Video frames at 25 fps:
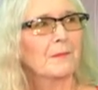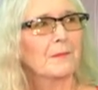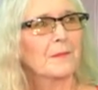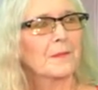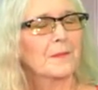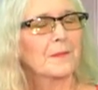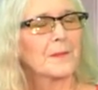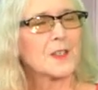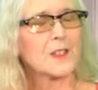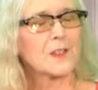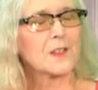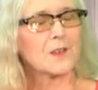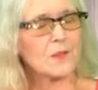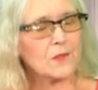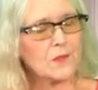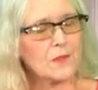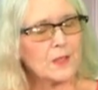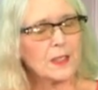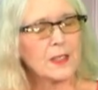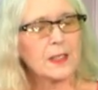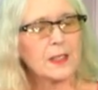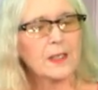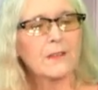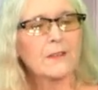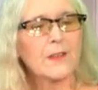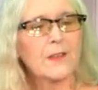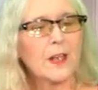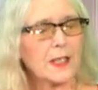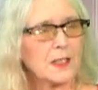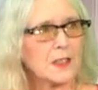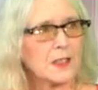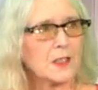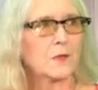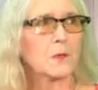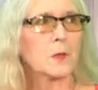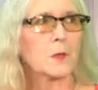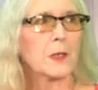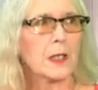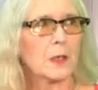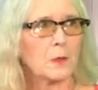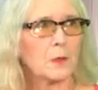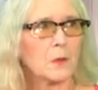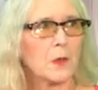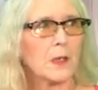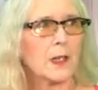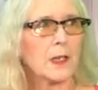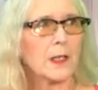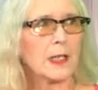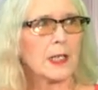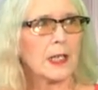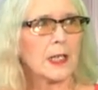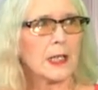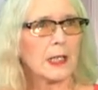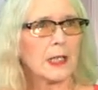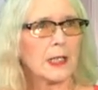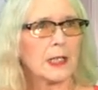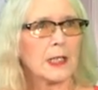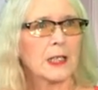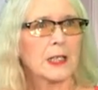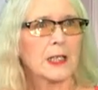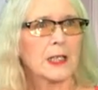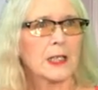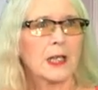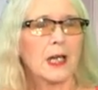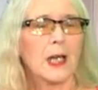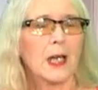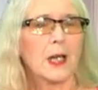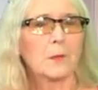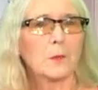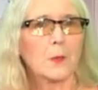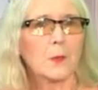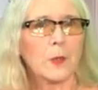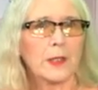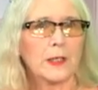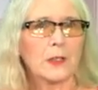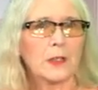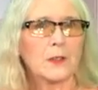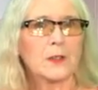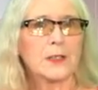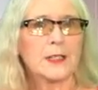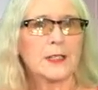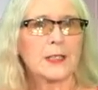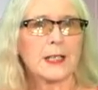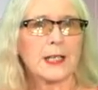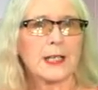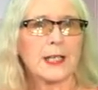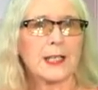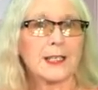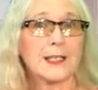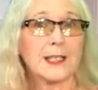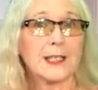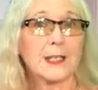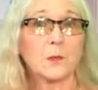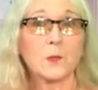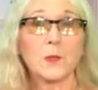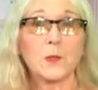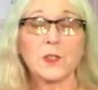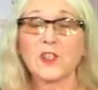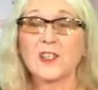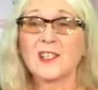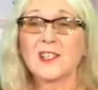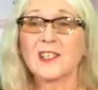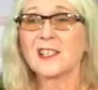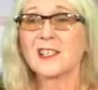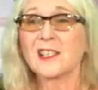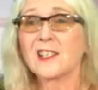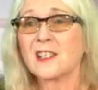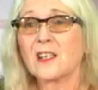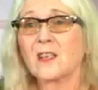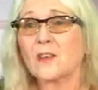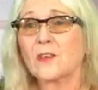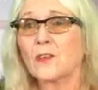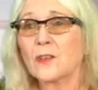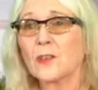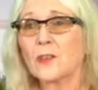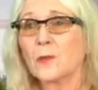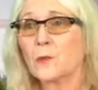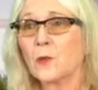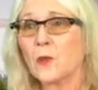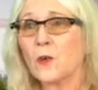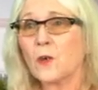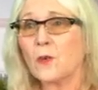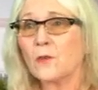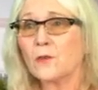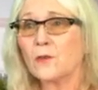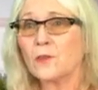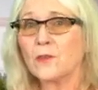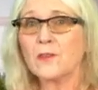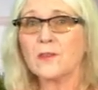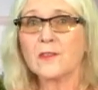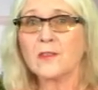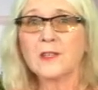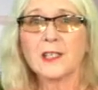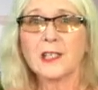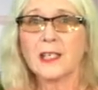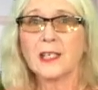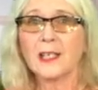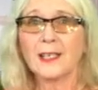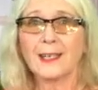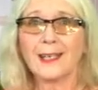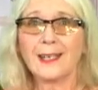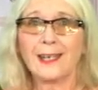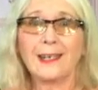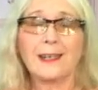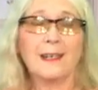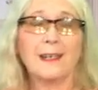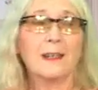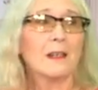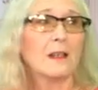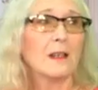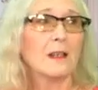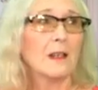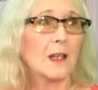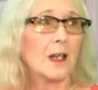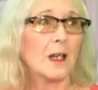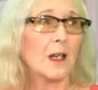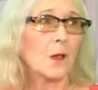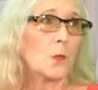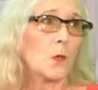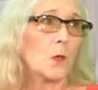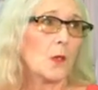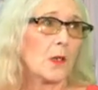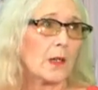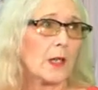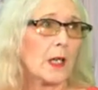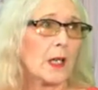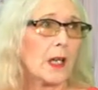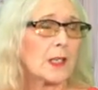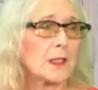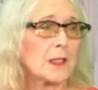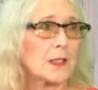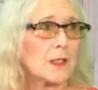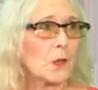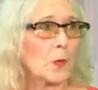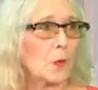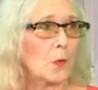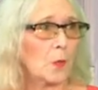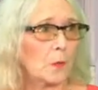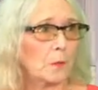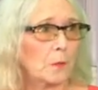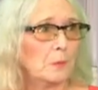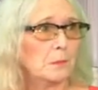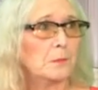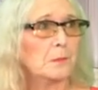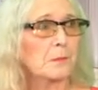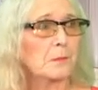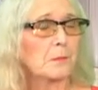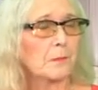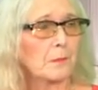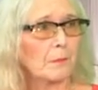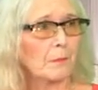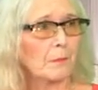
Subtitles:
it's a really effective way of working and prioritising, which skill that we all use daily at work and at home.